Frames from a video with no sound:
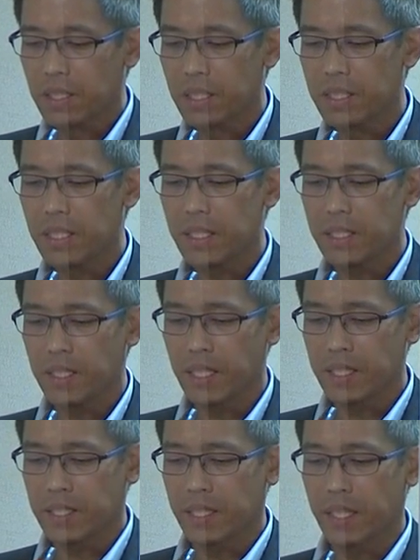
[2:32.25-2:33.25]
the
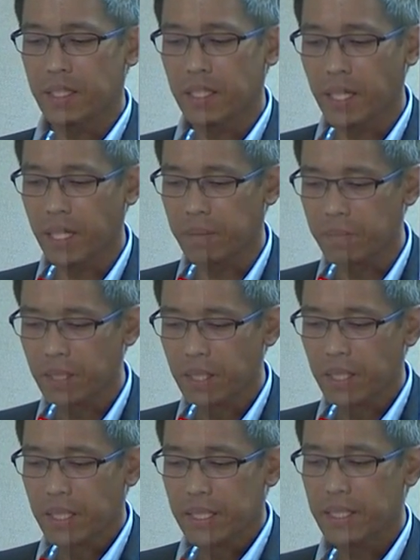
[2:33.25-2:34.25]
CCS at that time
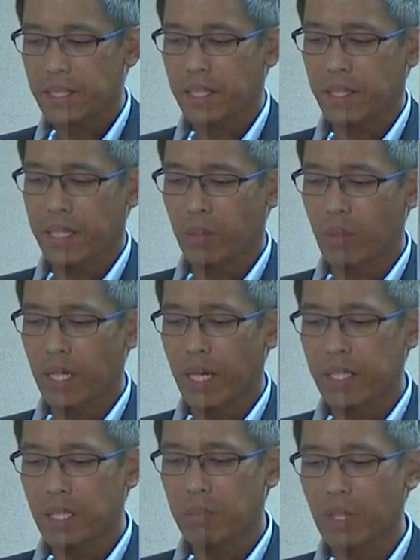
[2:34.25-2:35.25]
said that there were
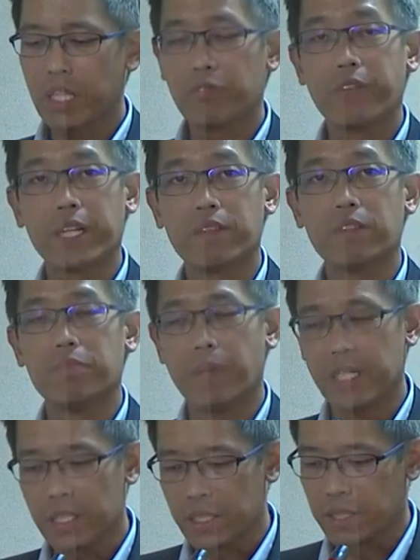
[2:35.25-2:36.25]
other more effective
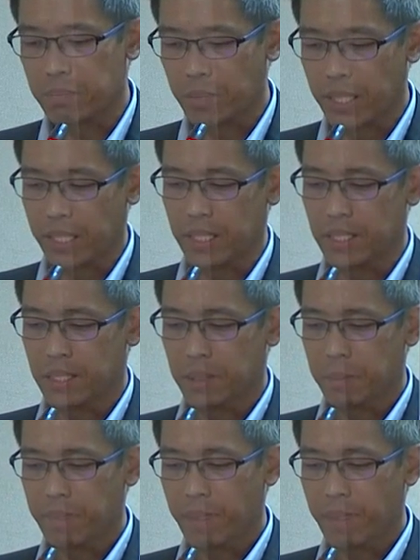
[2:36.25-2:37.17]
measures in place.